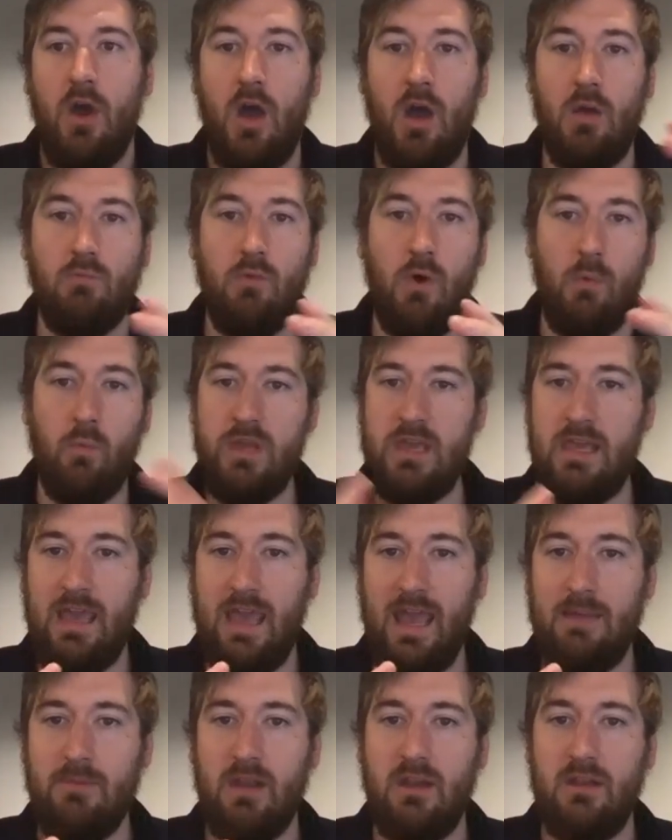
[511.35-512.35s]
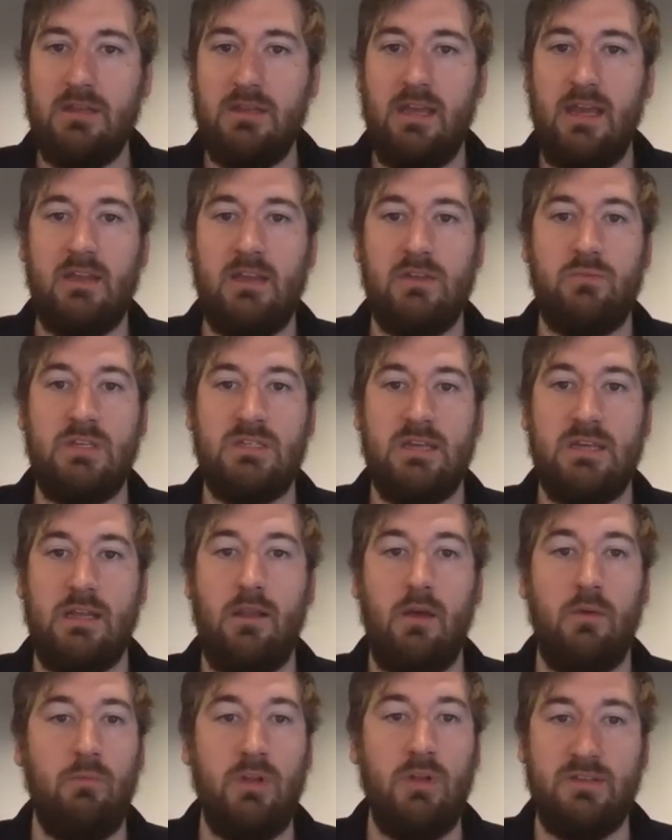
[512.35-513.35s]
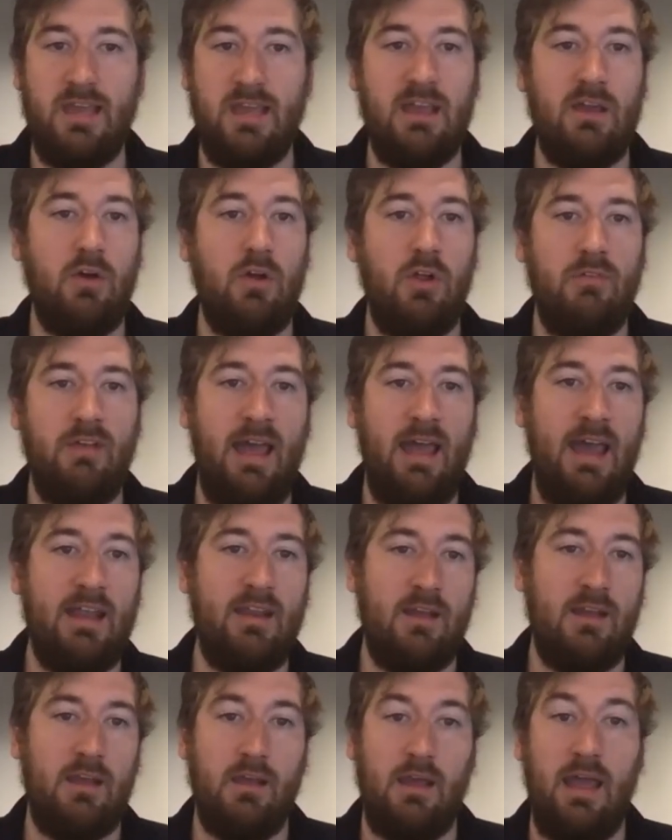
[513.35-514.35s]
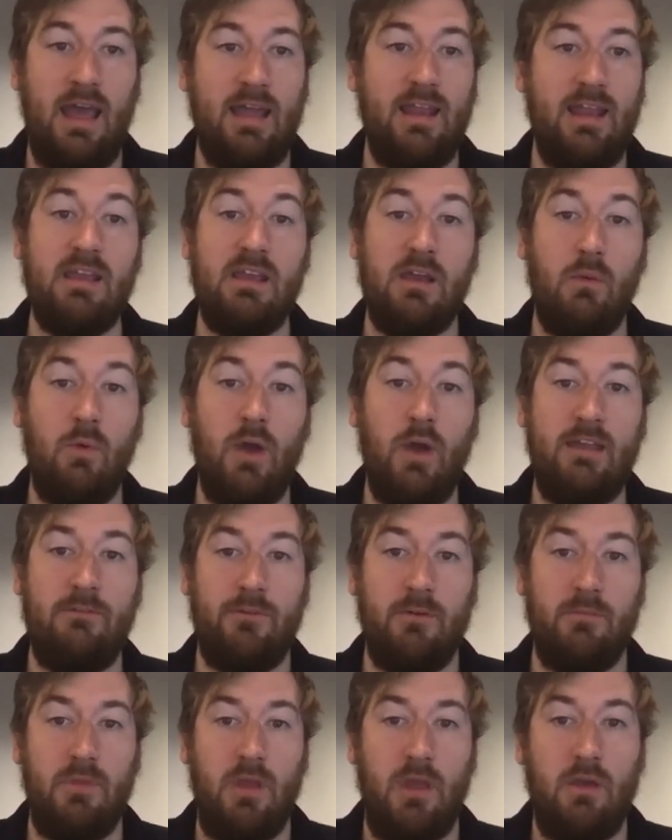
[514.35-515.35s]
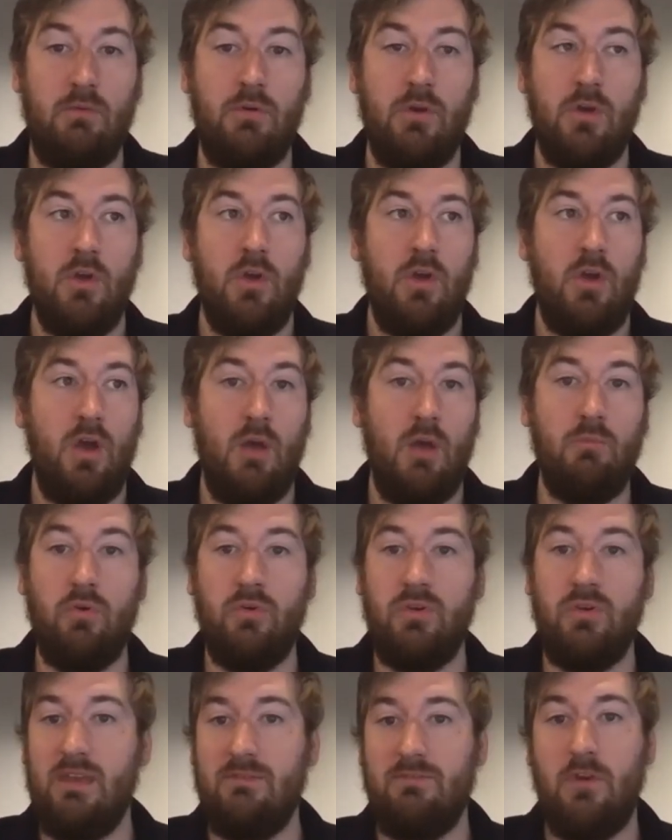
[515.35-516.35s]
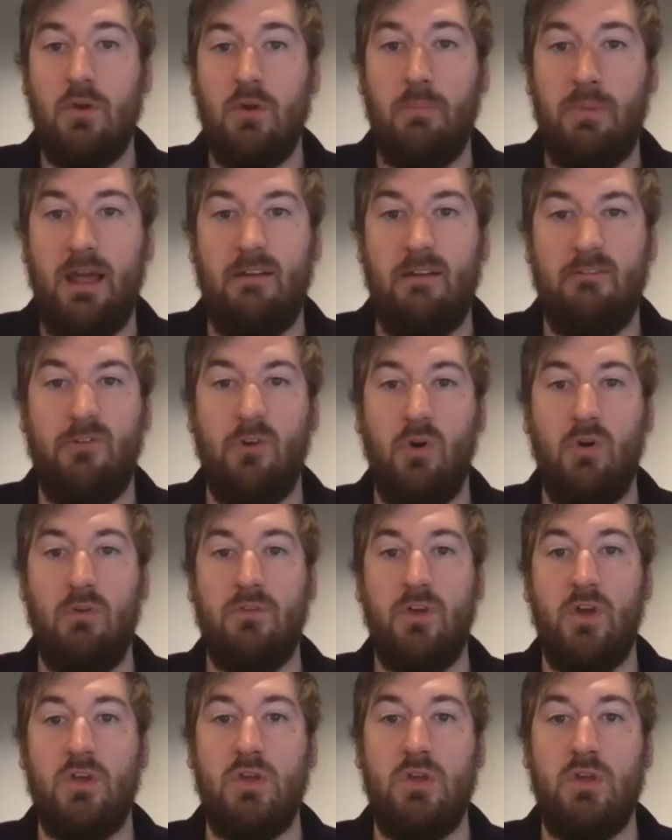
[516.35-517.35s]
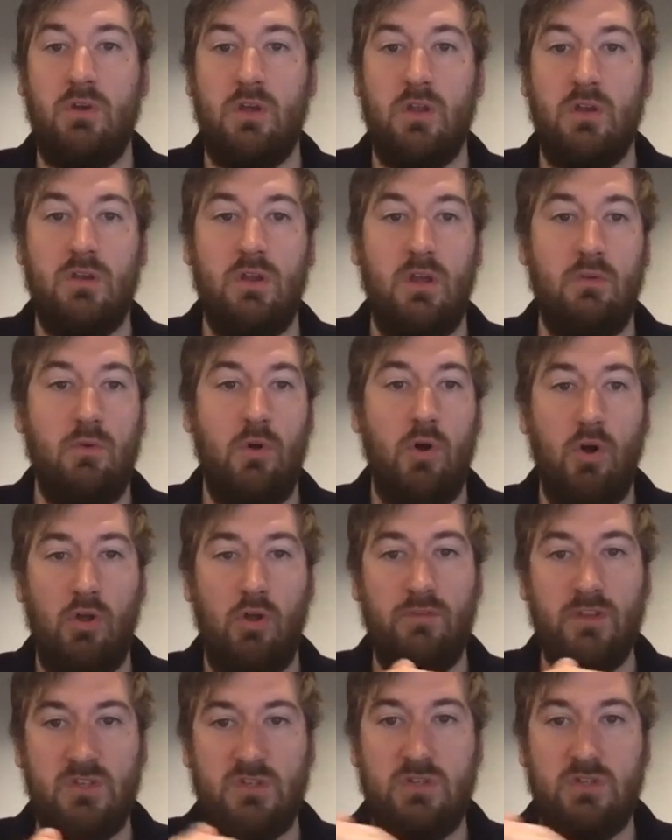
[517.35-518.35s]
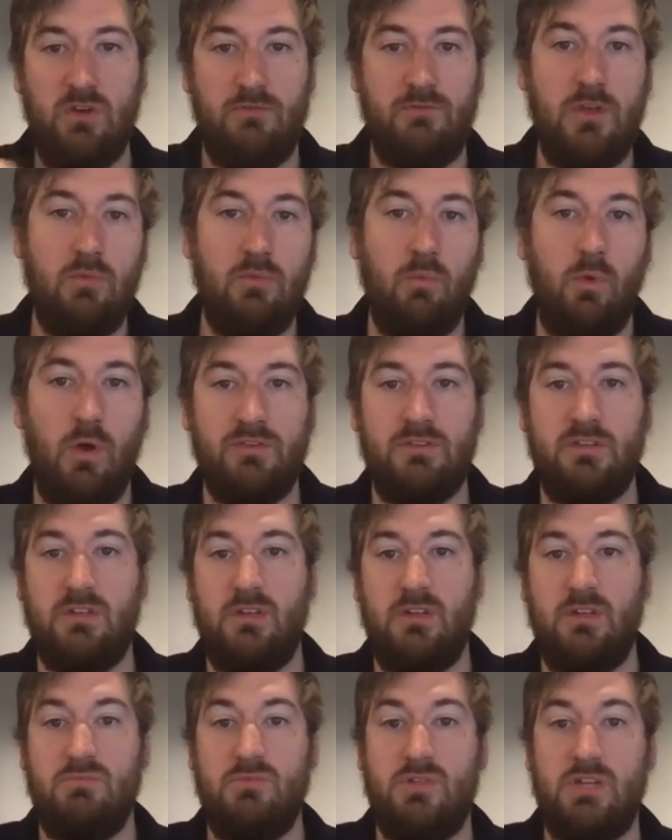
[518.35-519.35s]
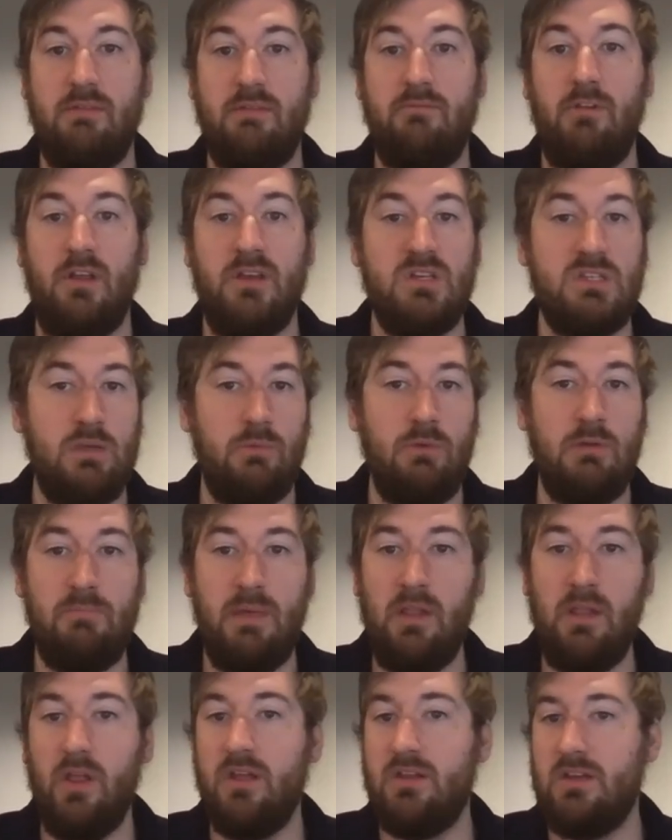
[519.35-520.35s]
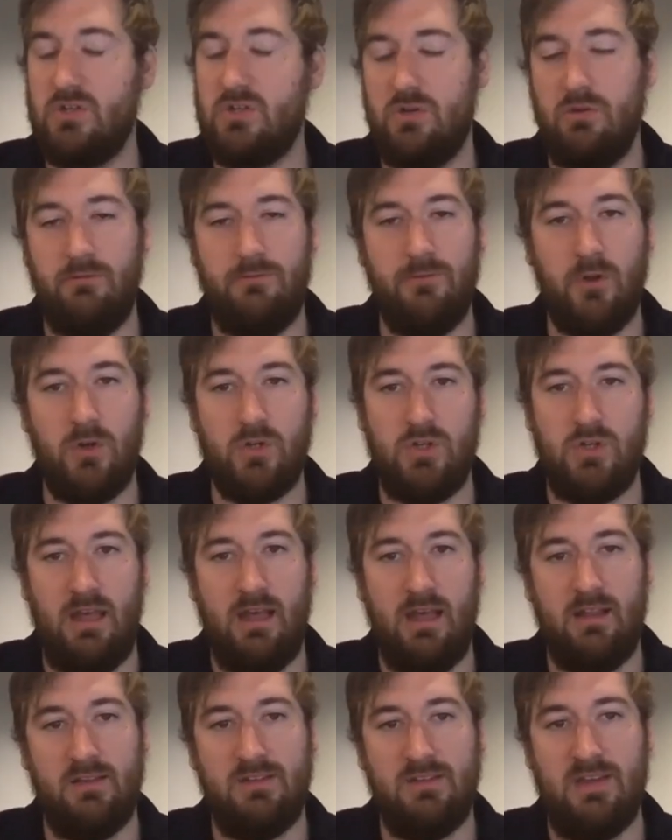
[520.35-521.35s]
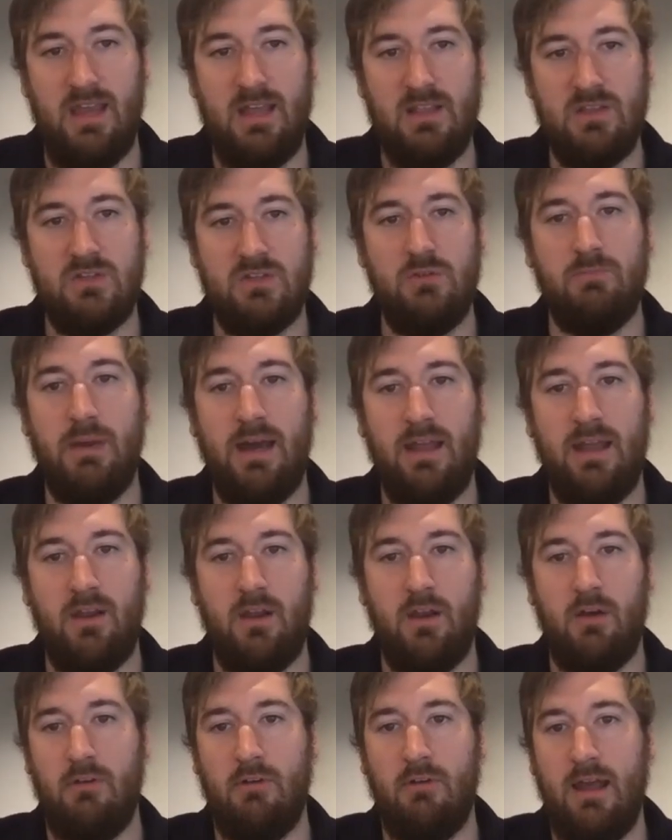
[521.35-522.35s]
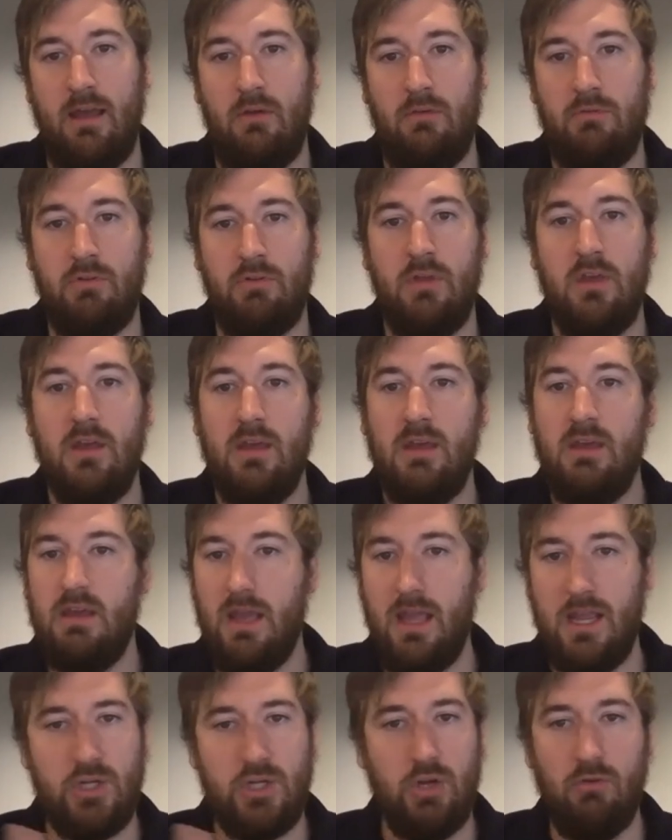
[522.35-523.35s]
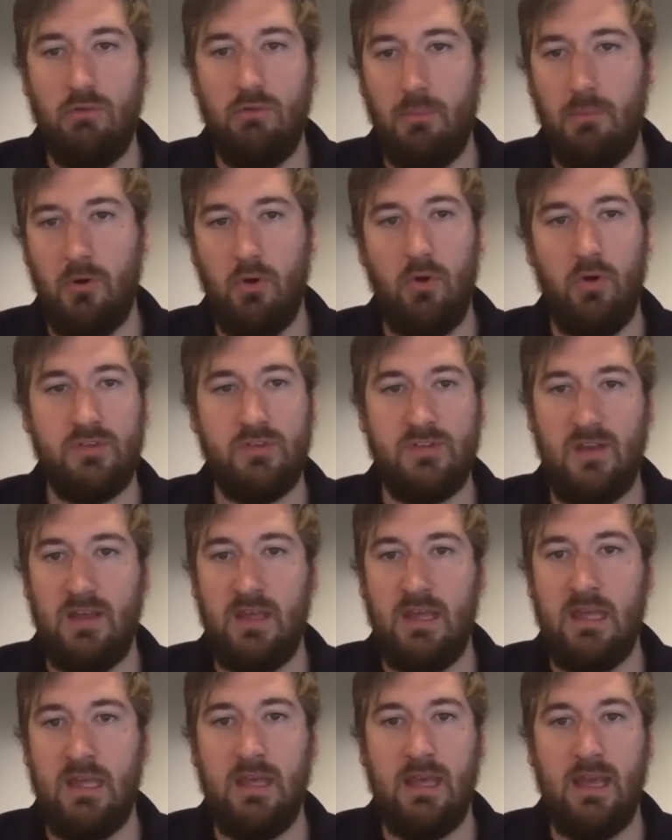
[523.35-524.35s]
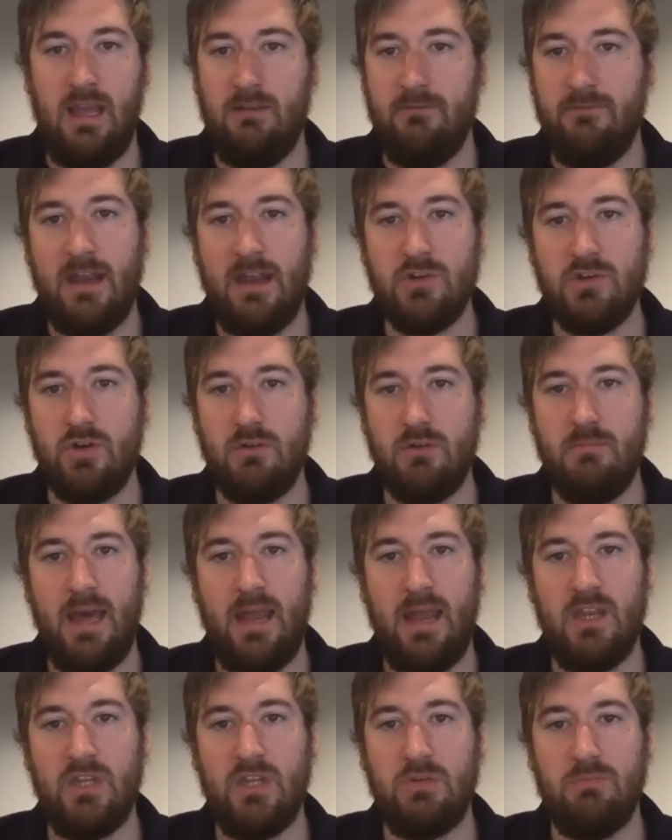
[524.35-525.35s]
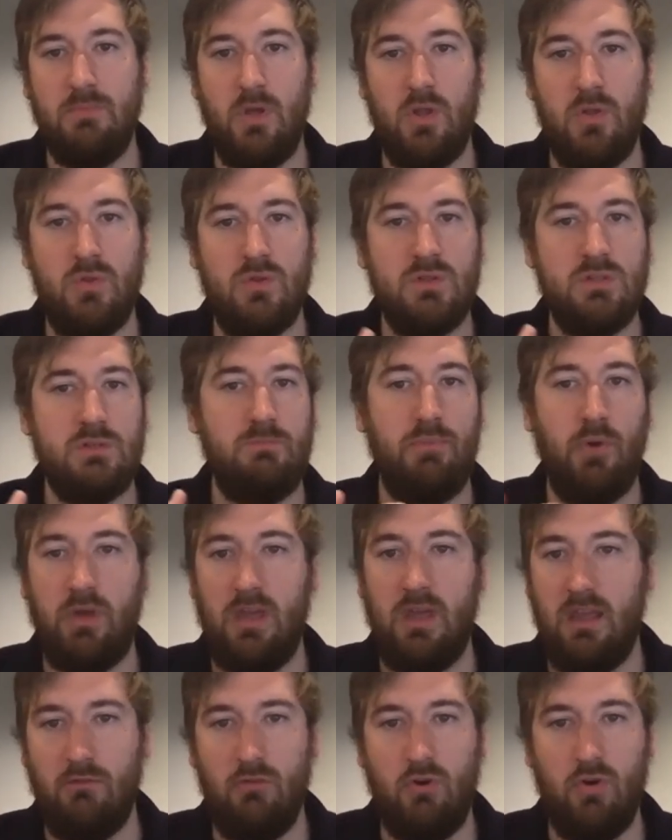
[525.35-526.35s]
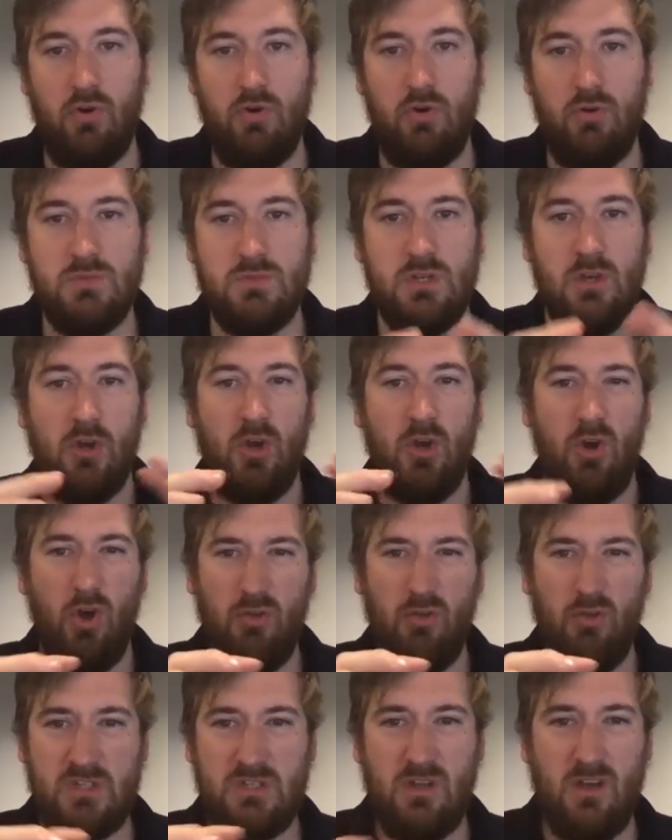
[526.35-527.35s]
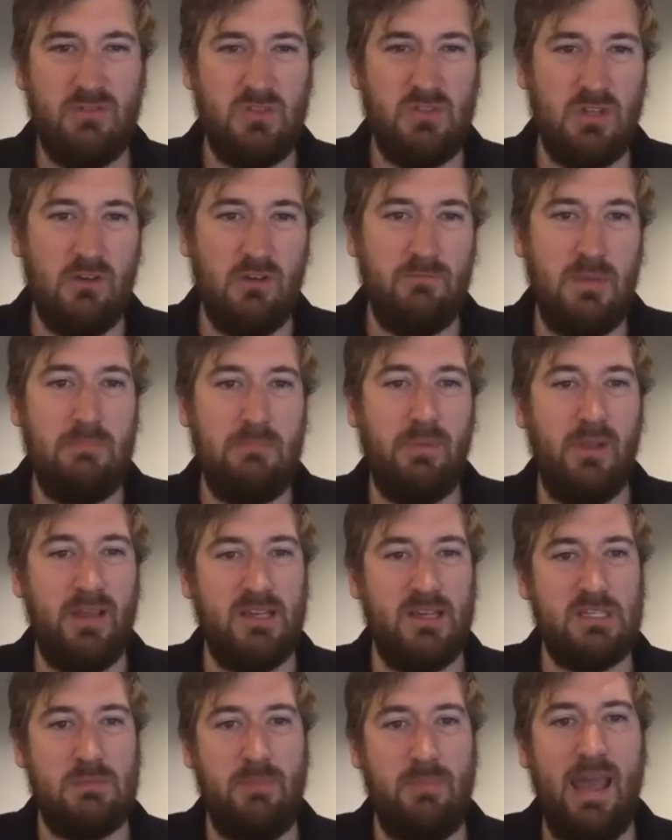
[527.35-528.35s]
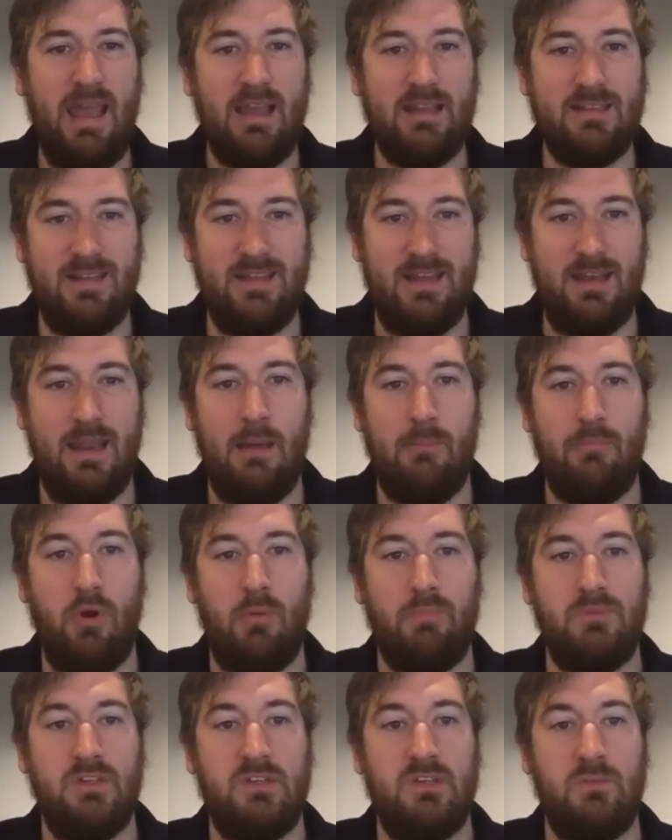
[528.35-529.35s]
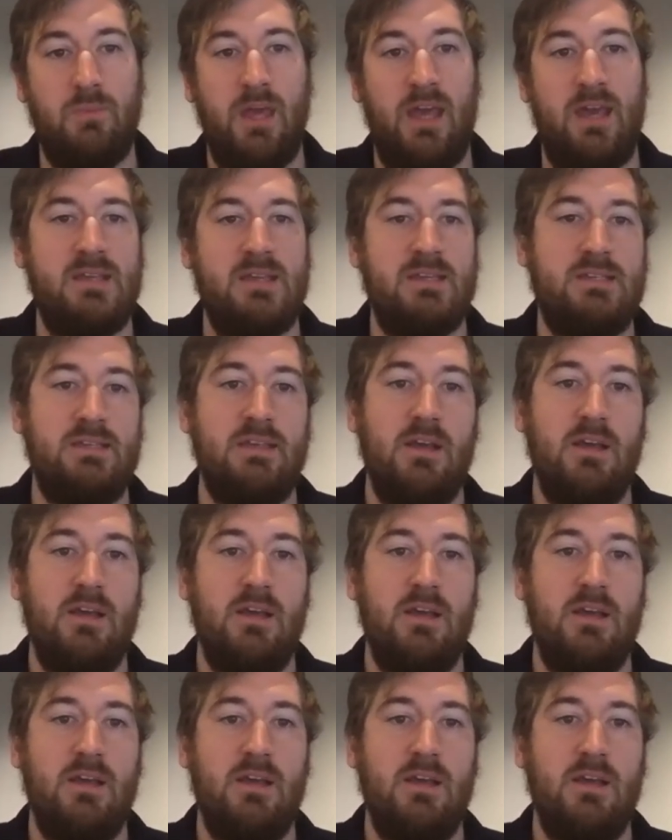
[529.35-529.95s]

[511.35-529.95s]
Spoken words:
And what we came in and did is we said, look, we'll take all that headache away from you, and we'll give you a platform that you can do all the stuff you want to do generally. So we built additional functionality into Padoq around issue reporting, inventory management, booking rooms, all the sort of stuff people expect in that property space.